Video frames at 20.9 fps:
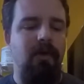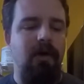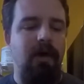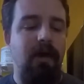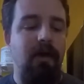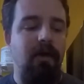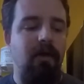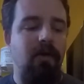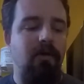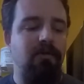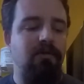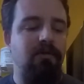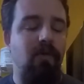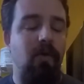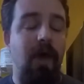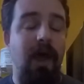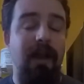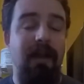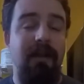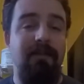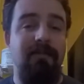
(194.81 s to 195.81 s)
I also
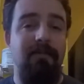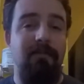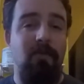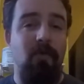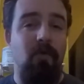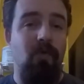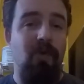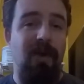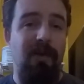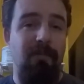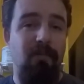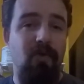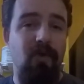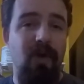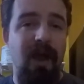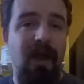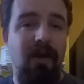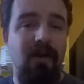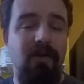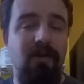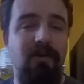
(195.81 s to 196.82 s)
added some graham
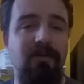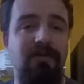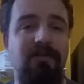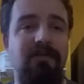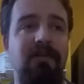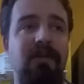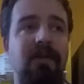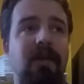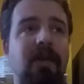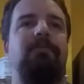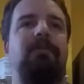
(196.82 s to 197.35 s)
crackers.